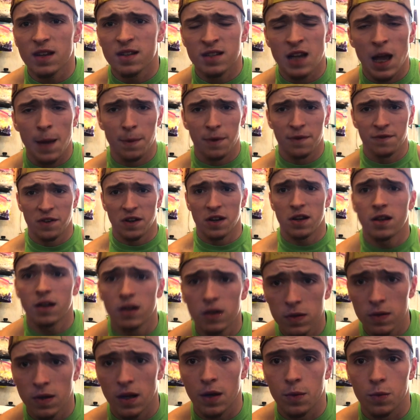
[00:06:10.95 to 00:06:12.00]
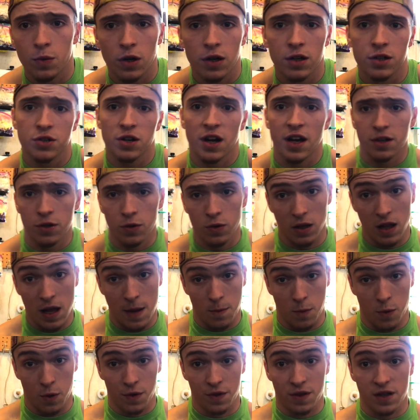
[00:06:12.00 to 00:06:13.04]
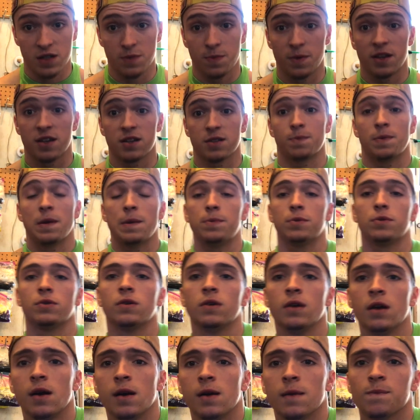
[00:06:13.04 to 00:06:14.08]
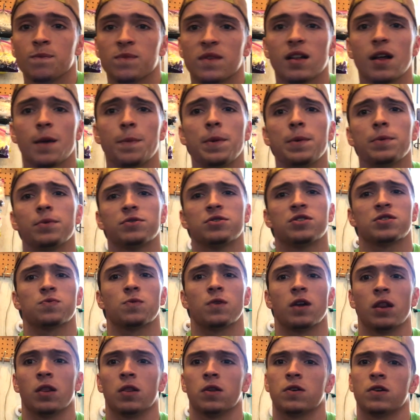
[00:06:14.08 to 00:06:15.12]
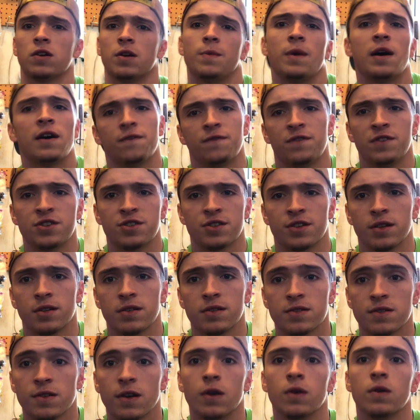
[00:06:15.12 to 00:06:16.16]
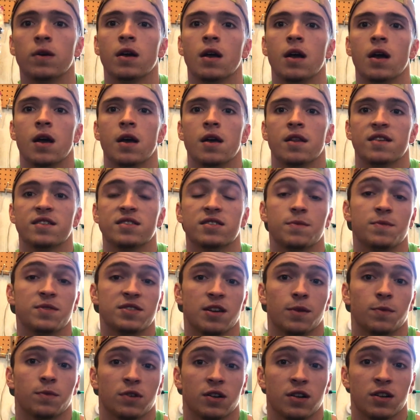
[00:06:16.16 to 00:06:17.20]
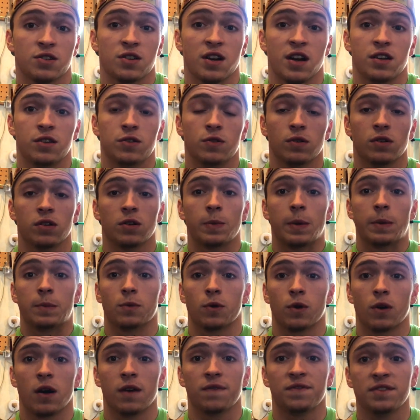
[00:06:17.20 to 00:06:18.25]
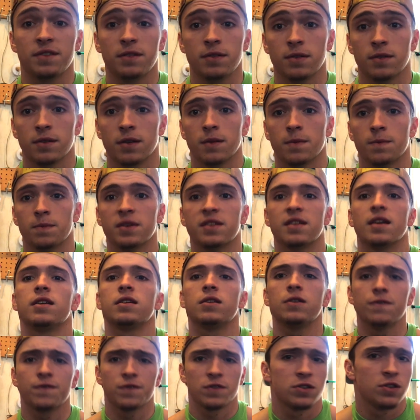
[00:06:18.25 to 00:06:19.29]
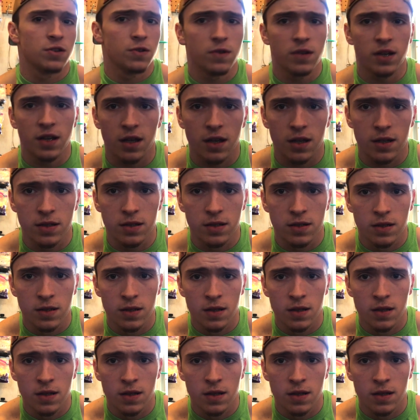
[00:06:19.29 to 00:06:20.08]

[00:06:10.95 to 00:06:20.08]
type of video, and we're going to try to do a lot more of these because a lot of people just want to learn about fishing. So this is going to be something we're going to try to do a little bit more often. But thank you for tuning in.